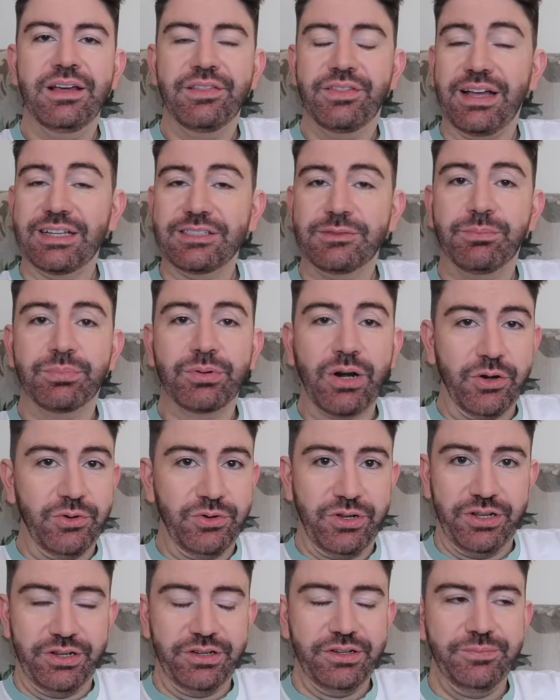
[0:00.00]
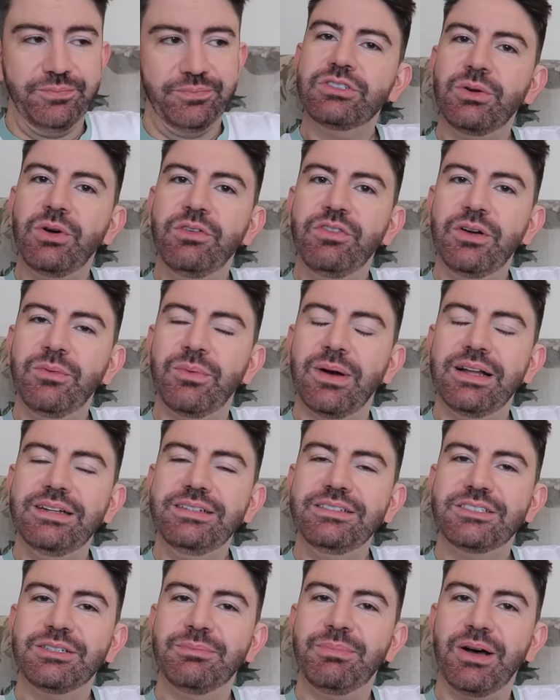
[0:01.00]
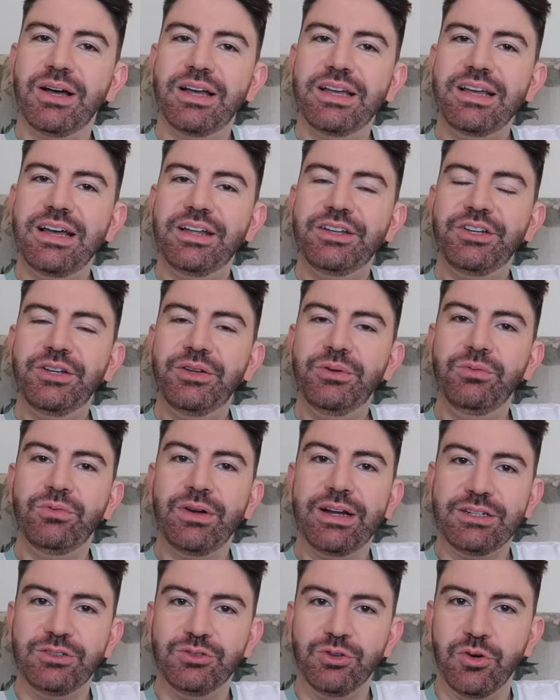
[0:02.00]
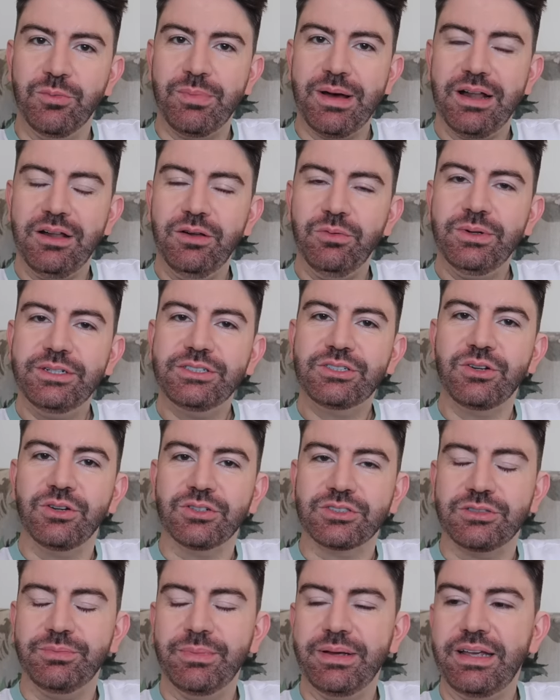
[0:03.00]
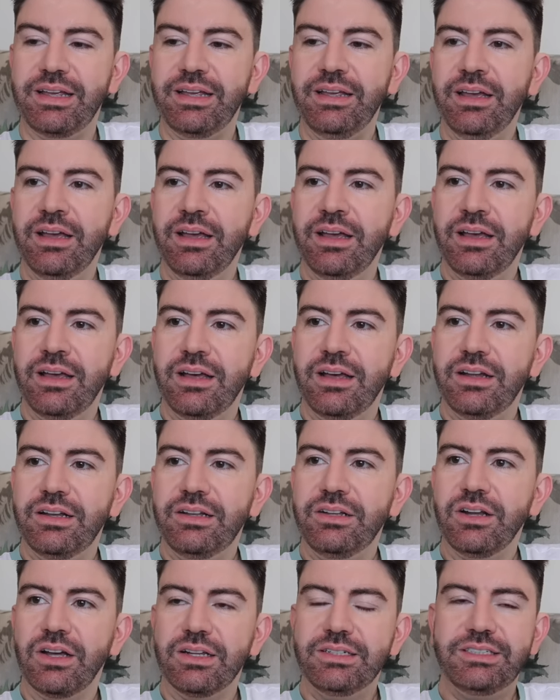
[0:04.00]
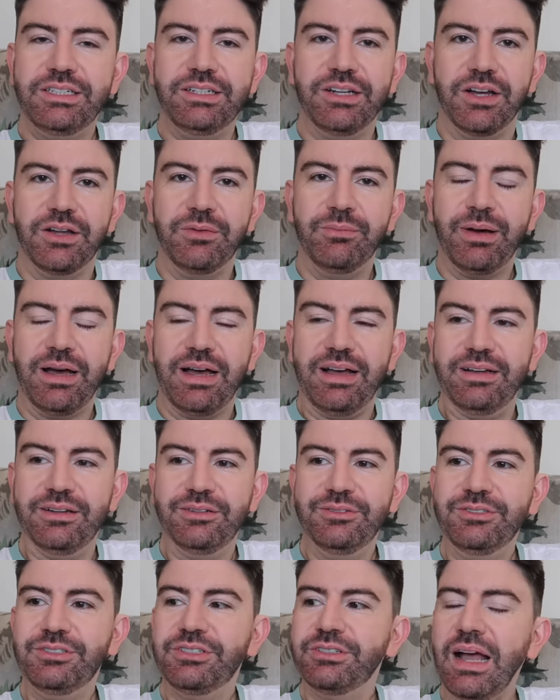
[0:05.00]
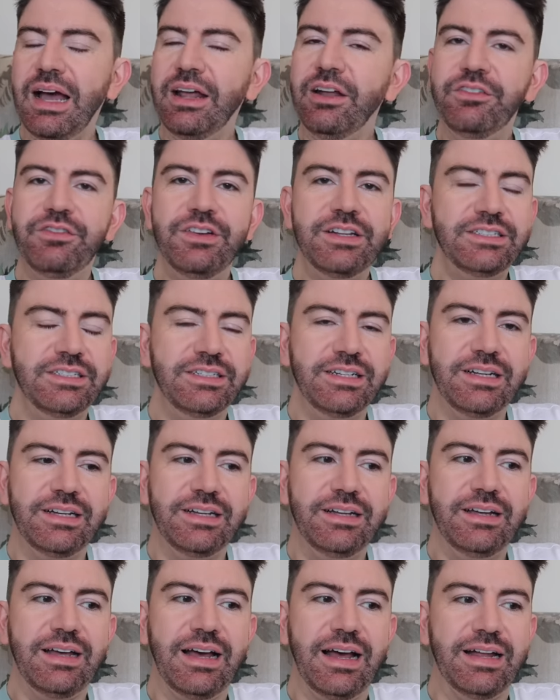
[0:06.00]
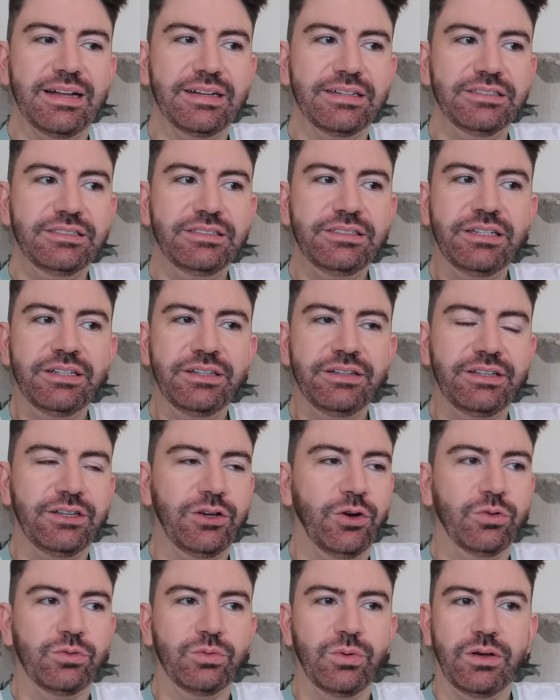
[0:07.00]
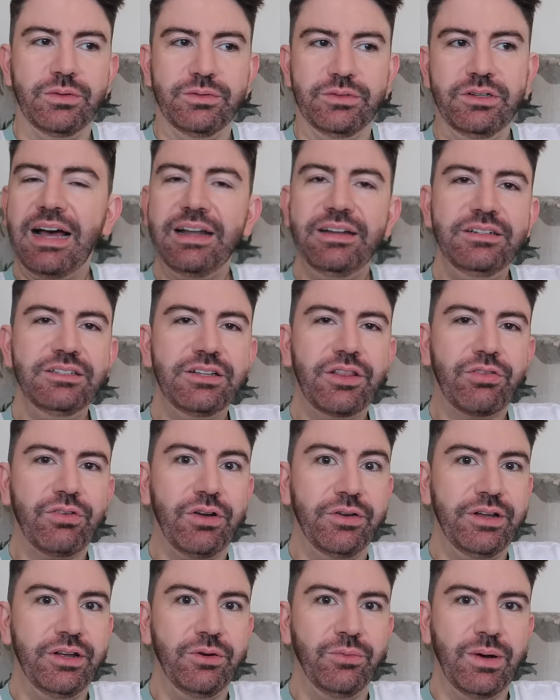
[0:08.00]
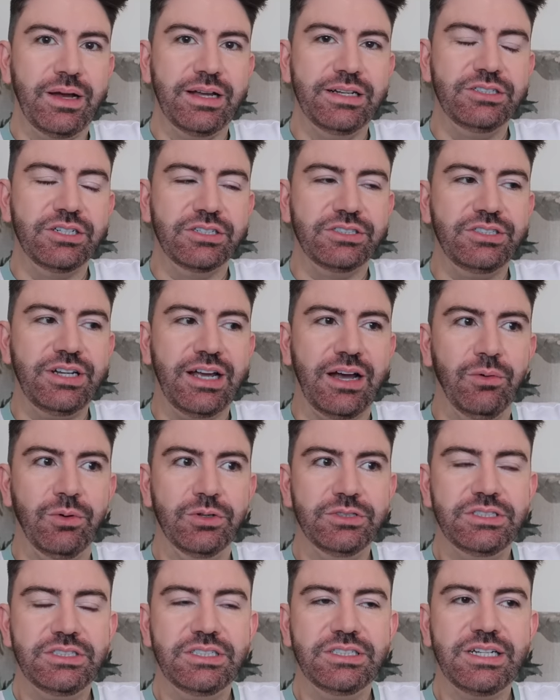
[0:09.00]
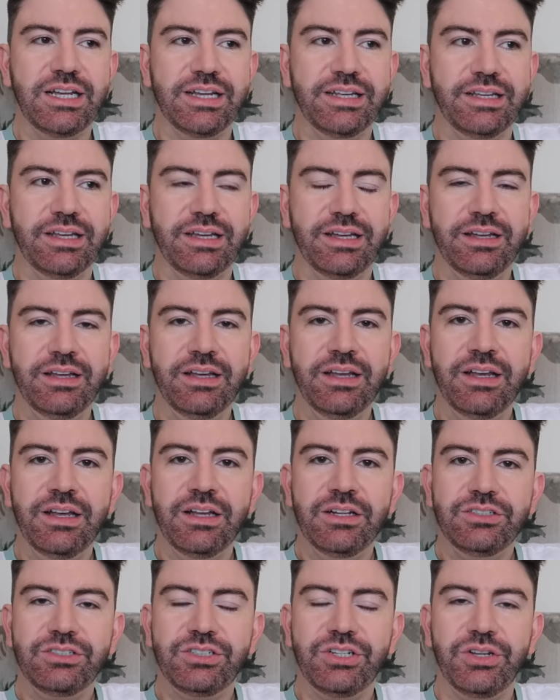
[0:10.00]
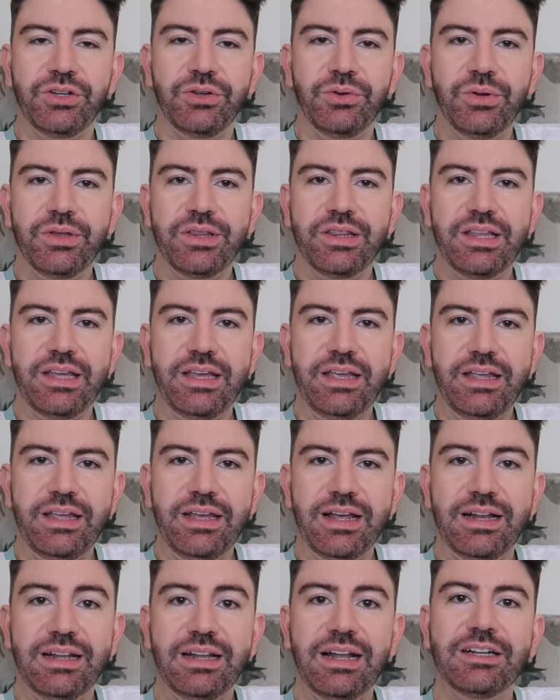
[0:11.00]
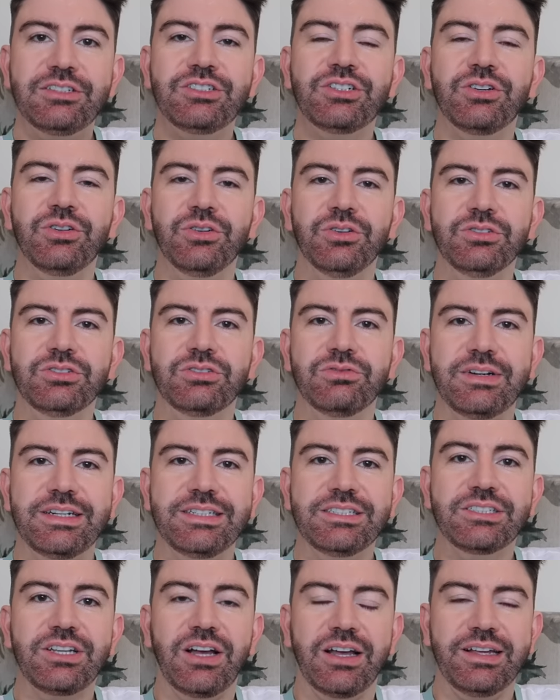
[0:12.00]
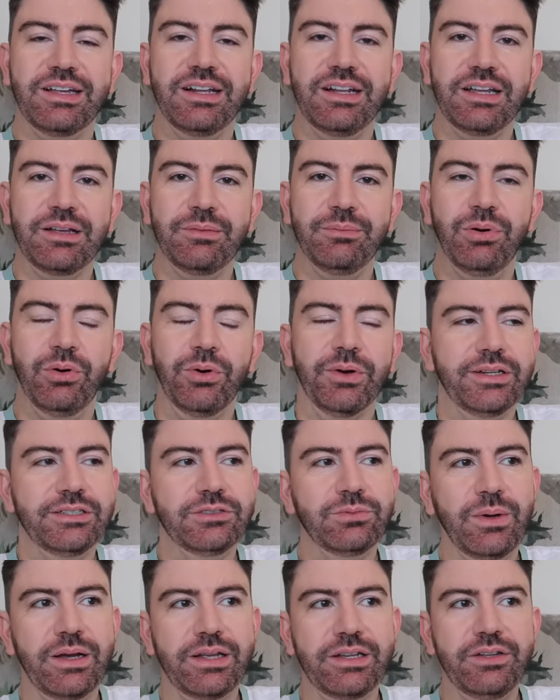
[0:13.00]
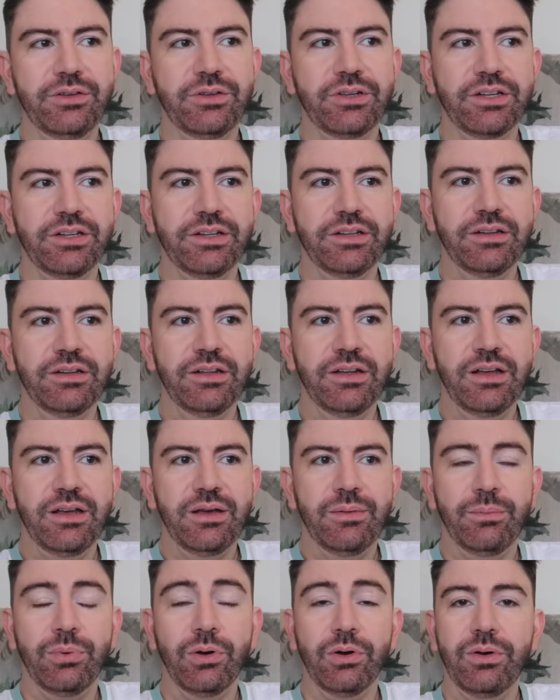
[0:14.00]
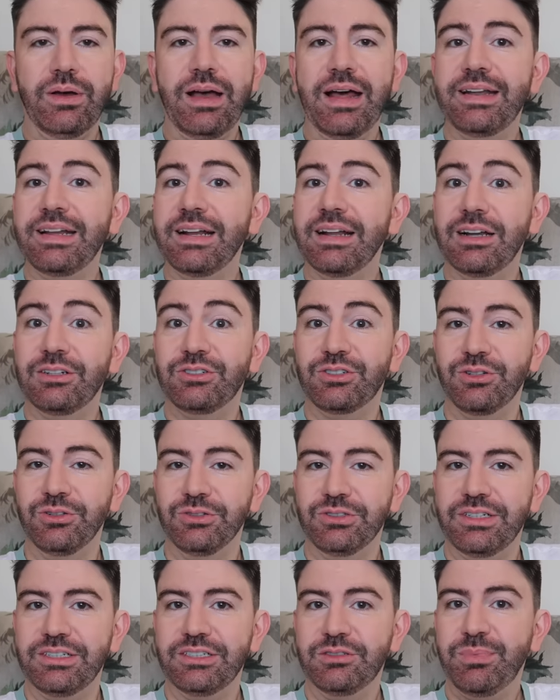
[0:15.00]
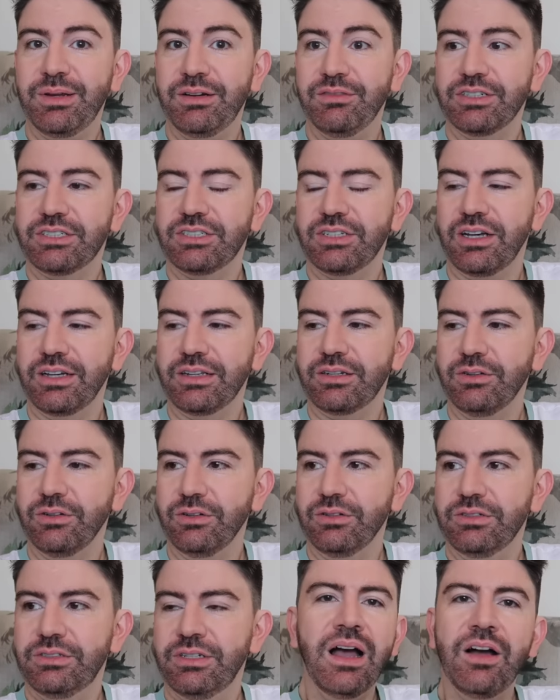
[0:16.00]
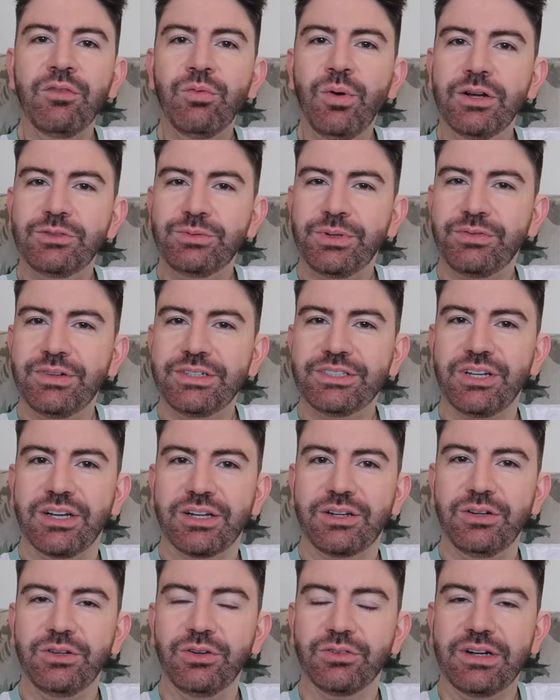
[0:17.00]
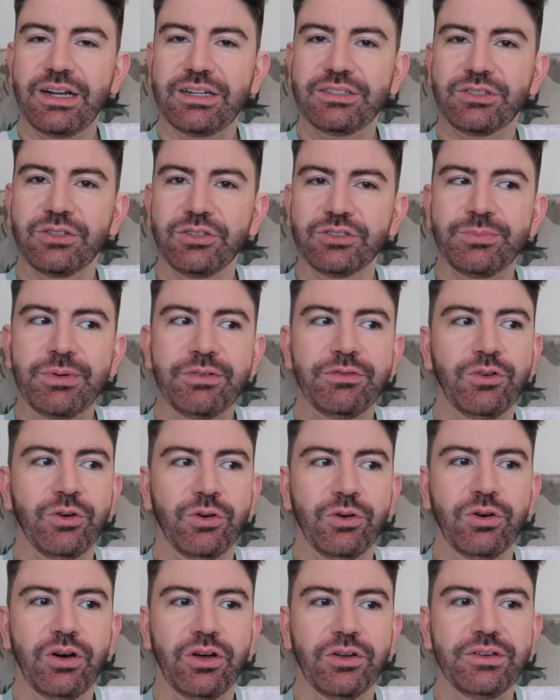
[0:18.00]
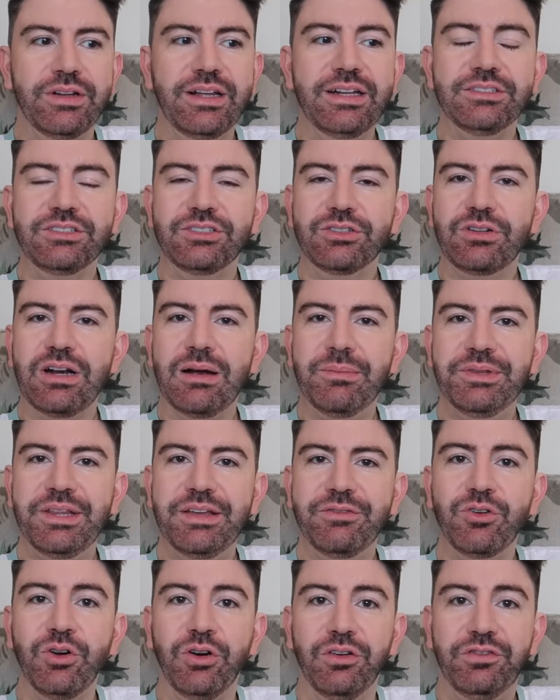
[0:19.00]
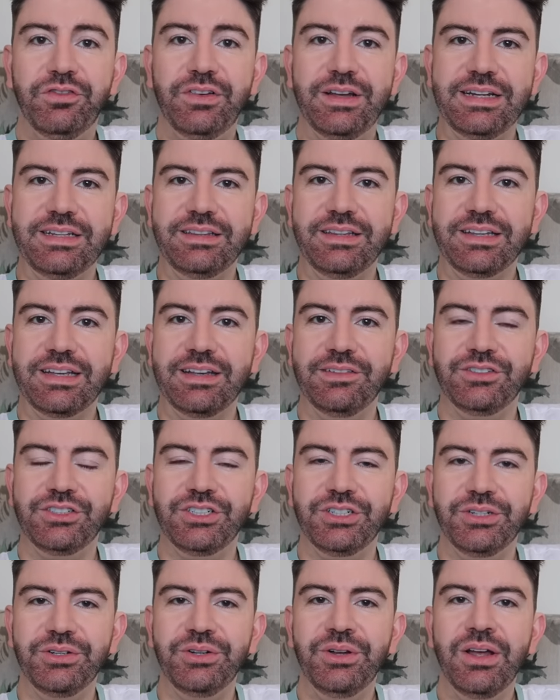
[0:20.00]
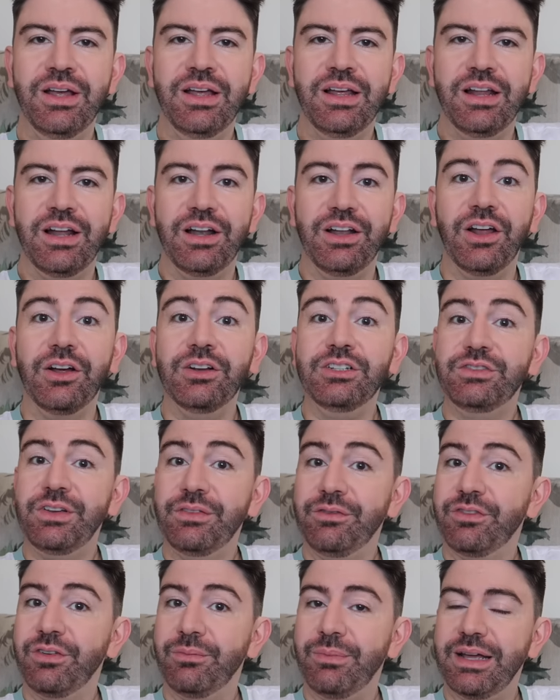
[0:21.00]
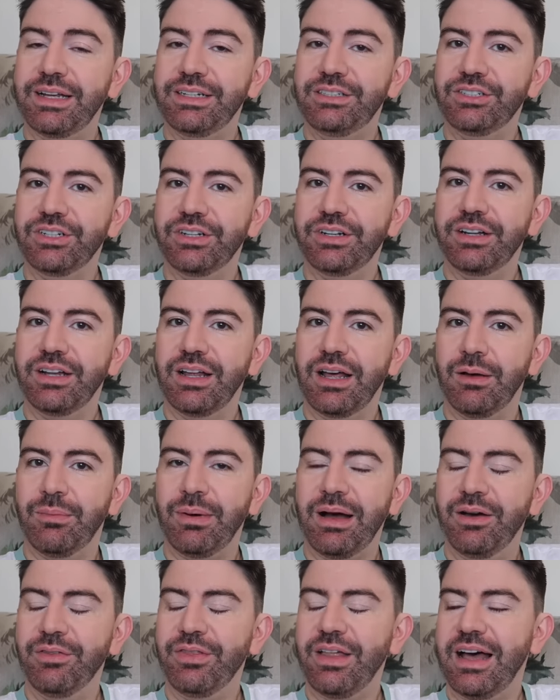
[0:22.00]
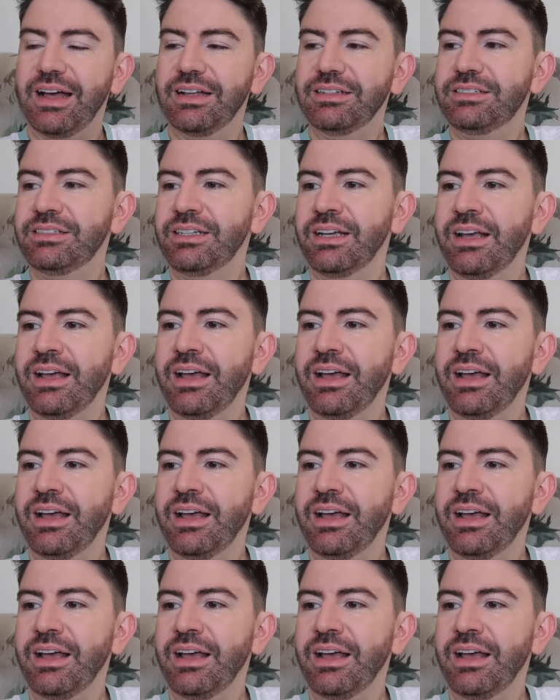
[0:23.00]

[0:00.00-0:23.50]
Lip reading: That's broken. So off I went to buy a new Ring doorbell, which cost me £99. And I fitted it and the old one. Hadn't thrown it away just yet. I wanted to take it to the electricals recycling point where you can put any electricals in to be recycled. I've worked with Recycle Your Electricals before on Instagram and they've got a feed that gives you loads of information about that